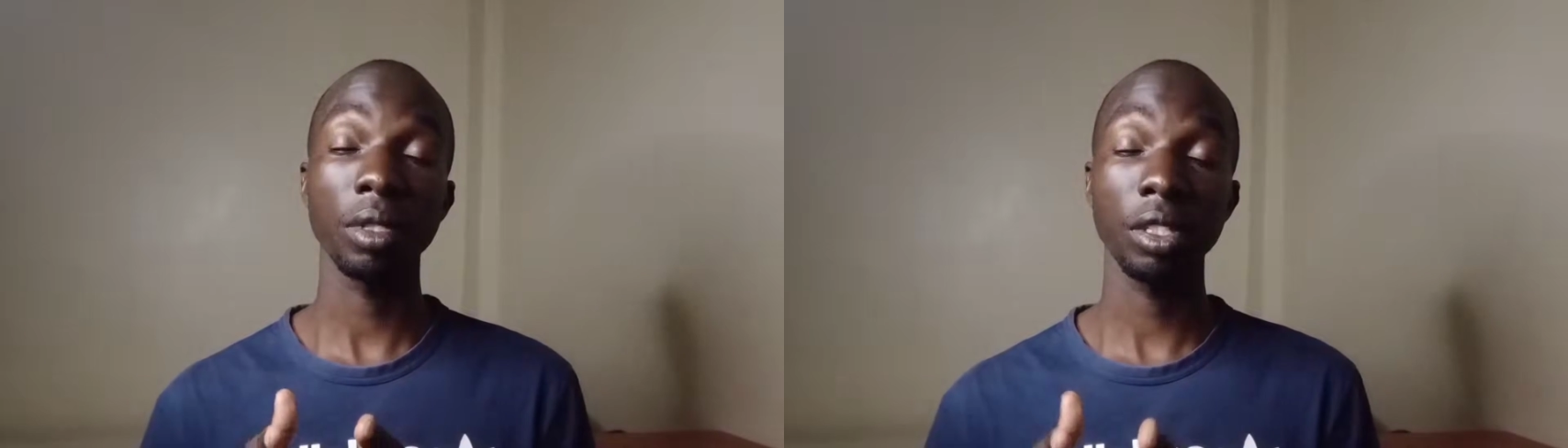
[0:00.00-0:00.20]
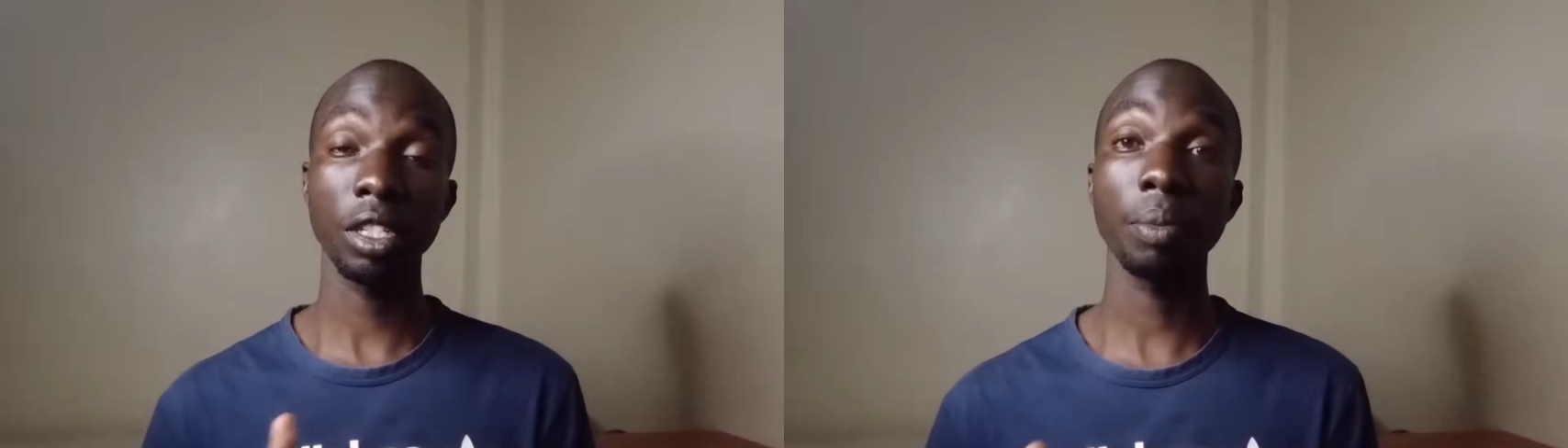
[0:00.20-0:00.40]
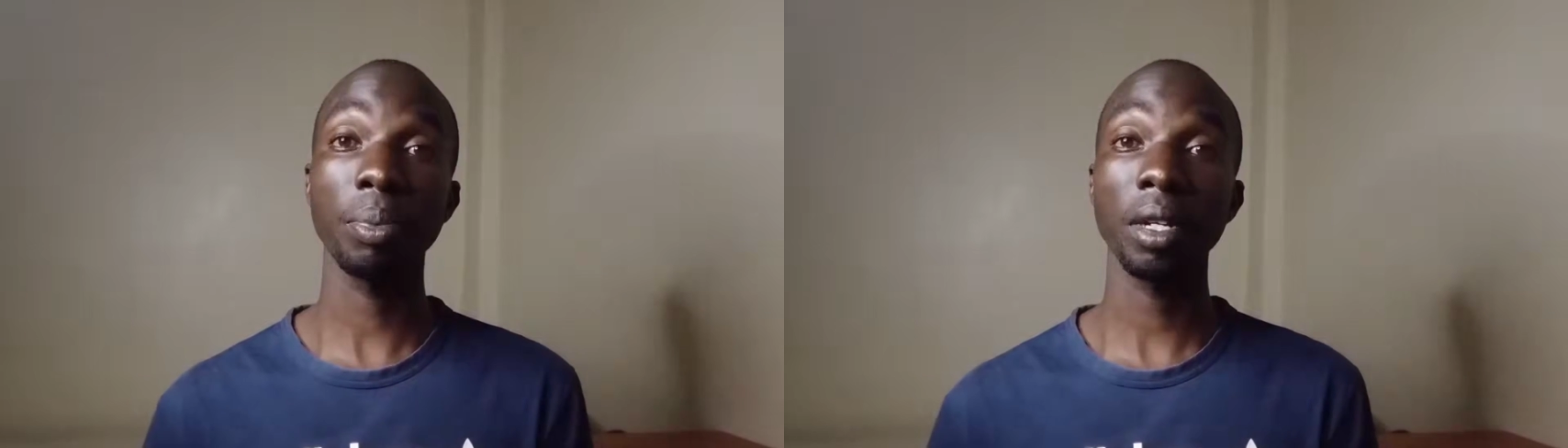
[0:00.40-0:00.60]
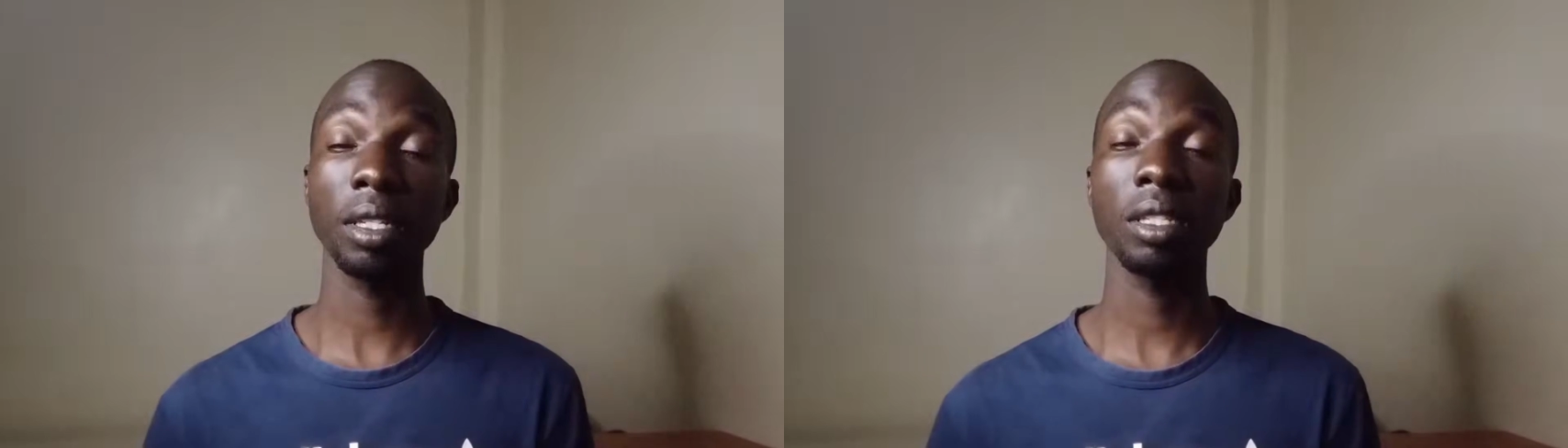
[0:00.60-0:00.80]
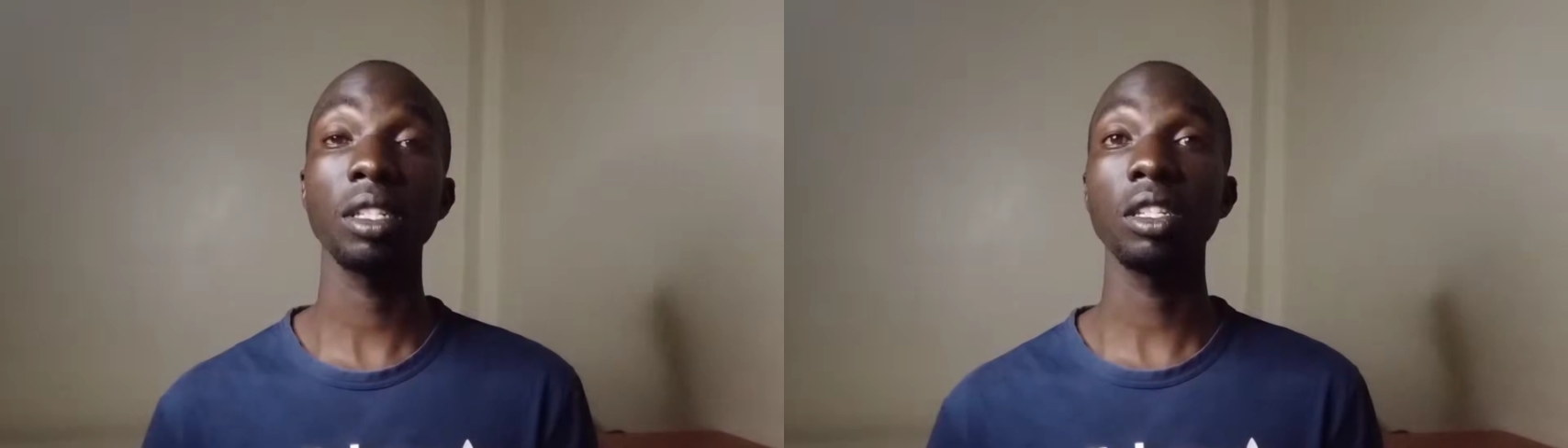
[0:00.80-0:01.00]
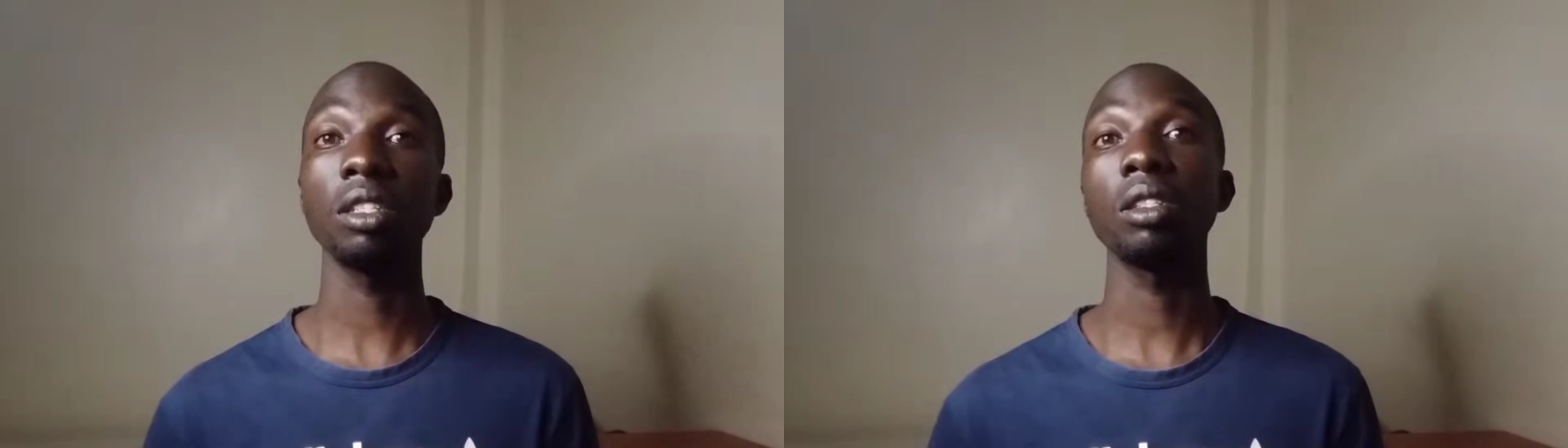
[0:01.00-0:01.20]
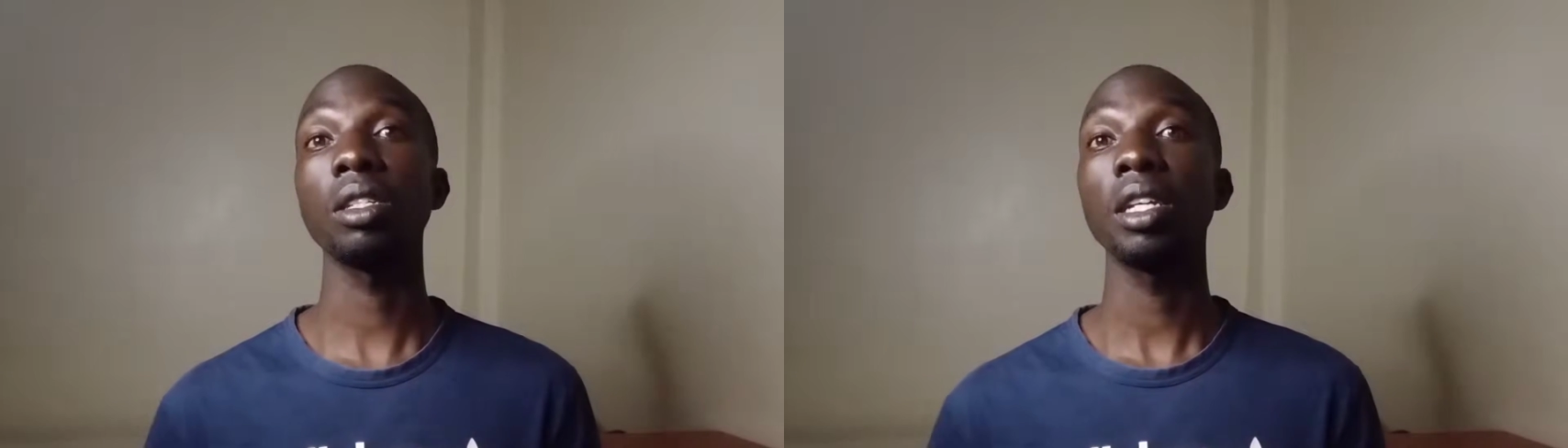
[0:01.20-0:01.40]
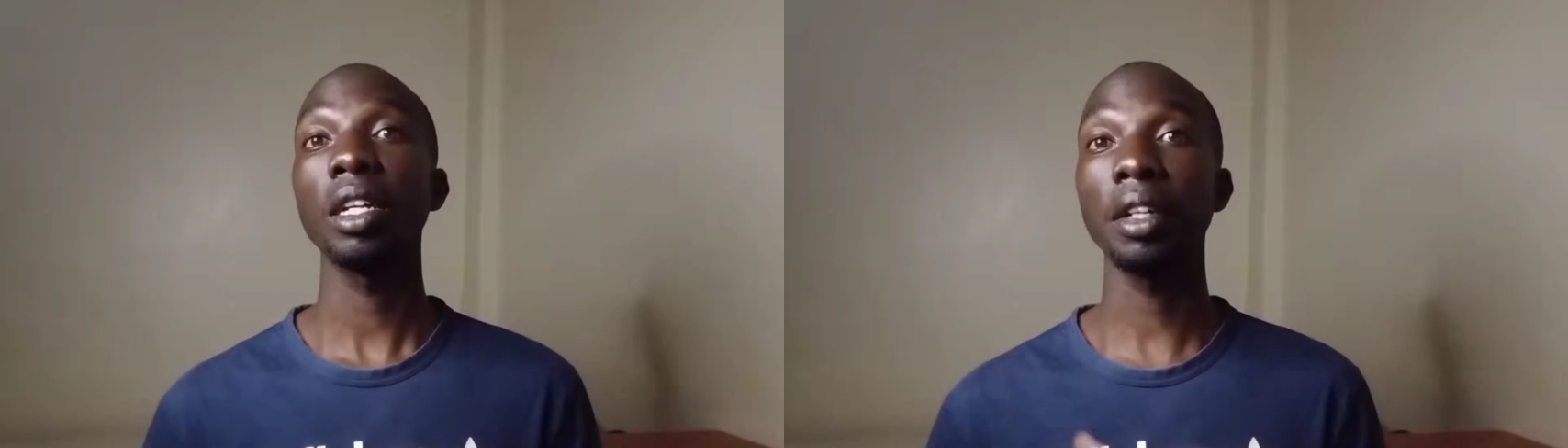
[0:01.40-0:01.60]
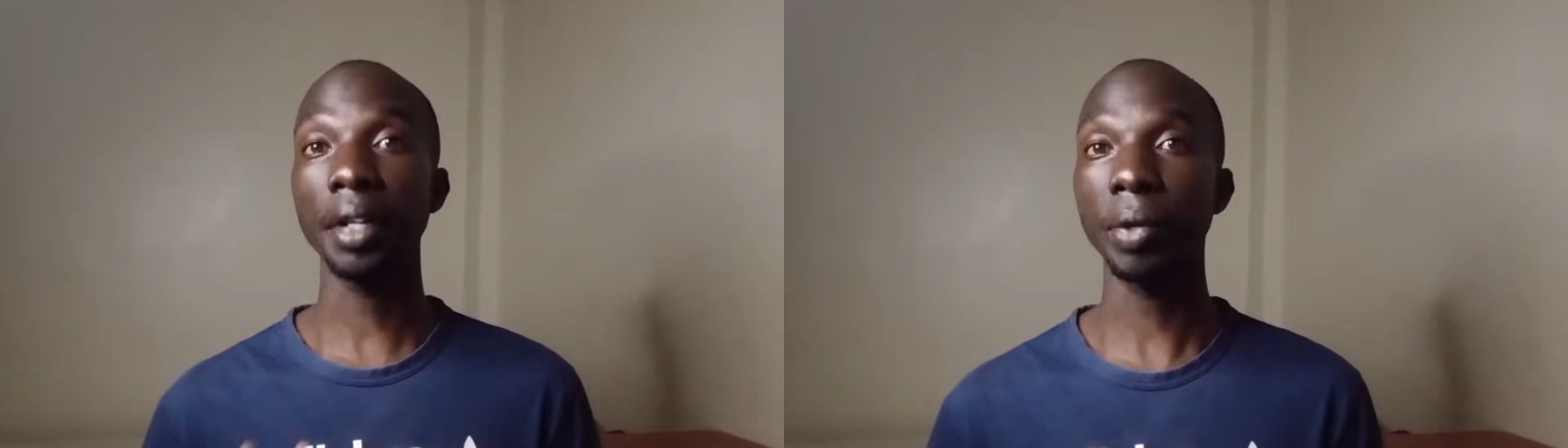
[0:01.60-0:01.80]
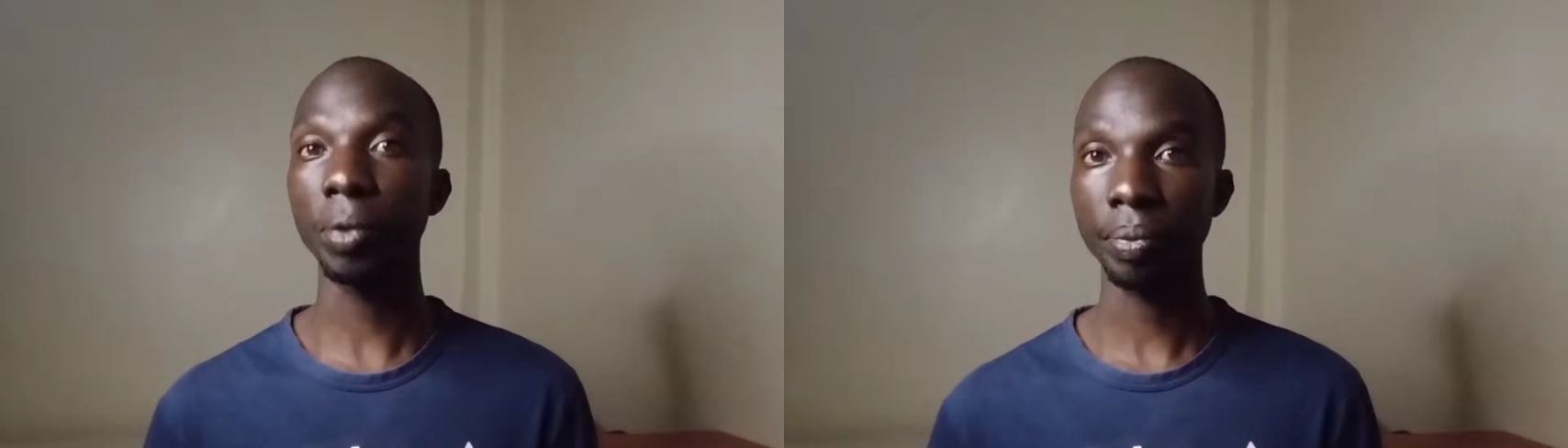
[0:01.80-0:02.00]
share price, is
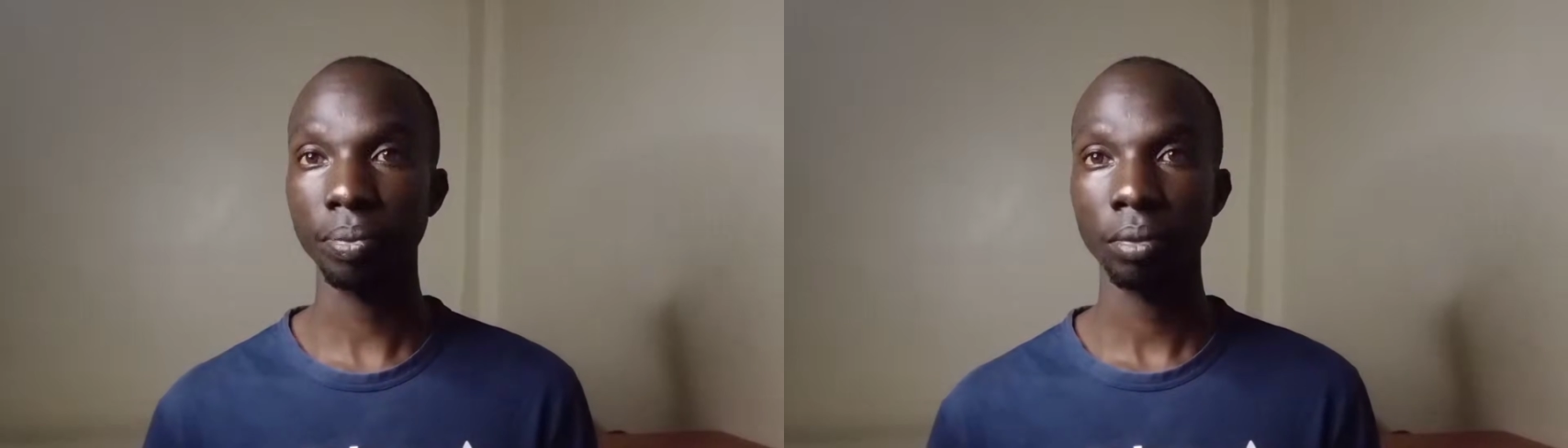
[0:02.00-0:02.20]
Crown.